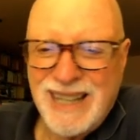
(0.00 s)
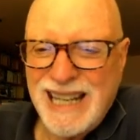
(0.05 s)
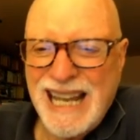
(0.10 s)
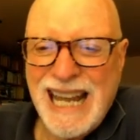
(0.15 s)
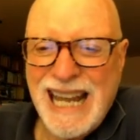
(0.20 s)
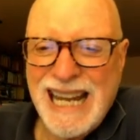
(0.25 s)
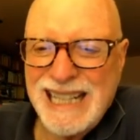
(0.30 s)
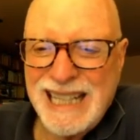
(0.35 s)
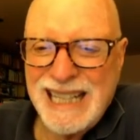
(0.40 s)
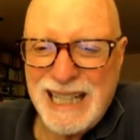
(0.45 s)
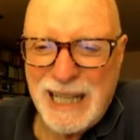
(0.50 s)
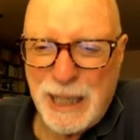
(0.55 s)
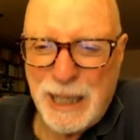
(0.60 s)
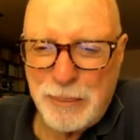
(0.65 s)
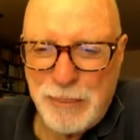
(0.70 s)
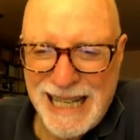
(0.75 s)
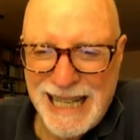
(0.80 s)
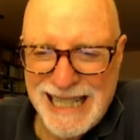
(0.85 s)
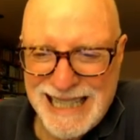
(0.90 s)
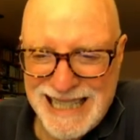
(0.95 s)
aided and
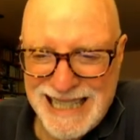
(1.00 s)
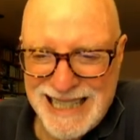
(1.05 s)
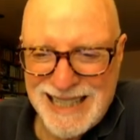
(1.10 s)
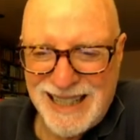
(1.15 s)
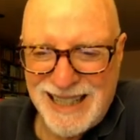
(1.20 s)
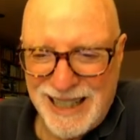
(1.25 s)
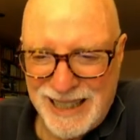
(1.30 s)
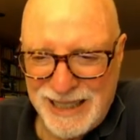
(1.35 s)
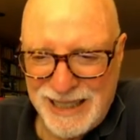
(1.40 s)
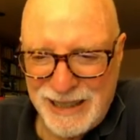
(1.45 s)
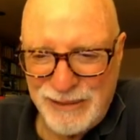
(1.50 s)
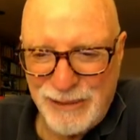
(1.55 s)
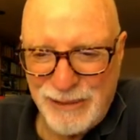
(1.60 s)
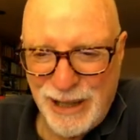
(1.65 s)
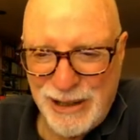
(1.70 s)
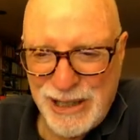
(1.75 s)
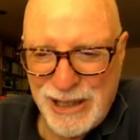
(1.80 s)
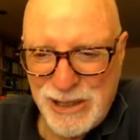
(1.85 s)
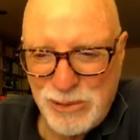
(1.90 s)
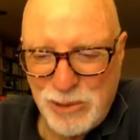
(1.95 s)
abetted Stalin in
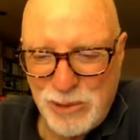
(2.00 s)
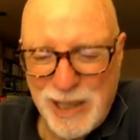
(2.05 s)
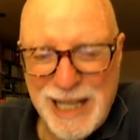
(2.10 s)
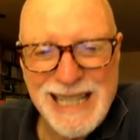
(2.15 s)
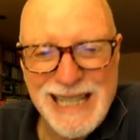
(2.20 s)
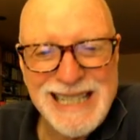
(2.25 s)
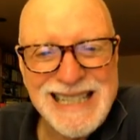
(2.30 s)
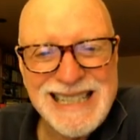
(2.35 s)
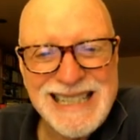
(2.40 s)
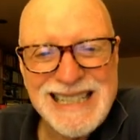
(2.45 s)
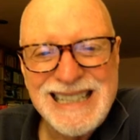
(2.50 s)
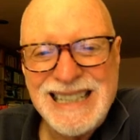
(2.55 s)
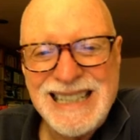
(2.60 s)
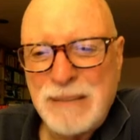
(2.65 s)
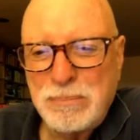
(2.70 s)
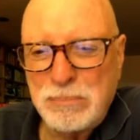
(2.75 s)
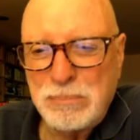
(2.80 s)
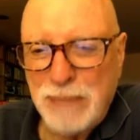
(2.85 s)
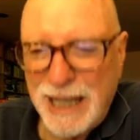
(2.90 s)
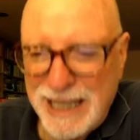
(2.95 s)
various ways,
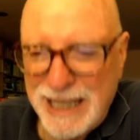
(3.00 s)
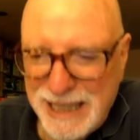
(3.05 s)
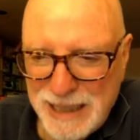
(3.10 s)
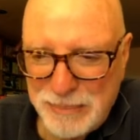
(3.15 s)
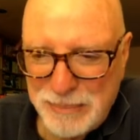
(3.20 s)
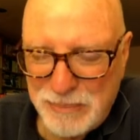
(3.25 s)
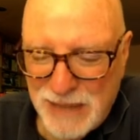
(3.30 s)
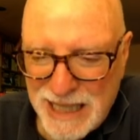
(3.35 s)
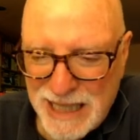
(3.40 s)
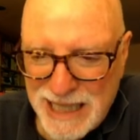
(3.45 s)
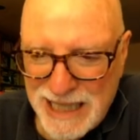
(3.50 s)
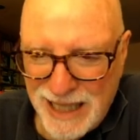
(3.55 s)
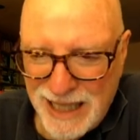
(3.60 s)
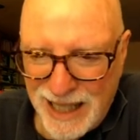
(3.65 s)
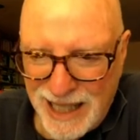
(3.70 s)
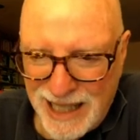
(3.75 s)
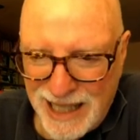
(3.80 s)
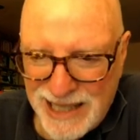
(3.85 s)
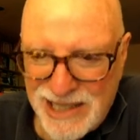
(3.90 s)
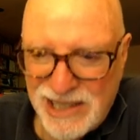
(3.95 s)
muddied up the
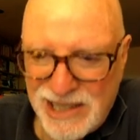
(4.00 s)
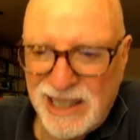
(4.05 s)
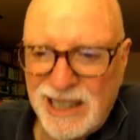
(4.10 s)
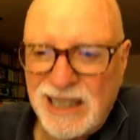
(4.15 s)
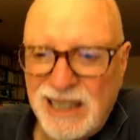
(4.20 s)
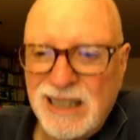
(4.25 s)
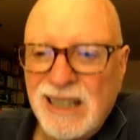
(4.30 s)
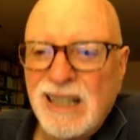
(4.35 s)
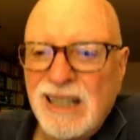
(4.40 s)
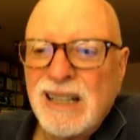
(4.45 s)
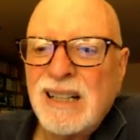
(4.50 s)
ideology,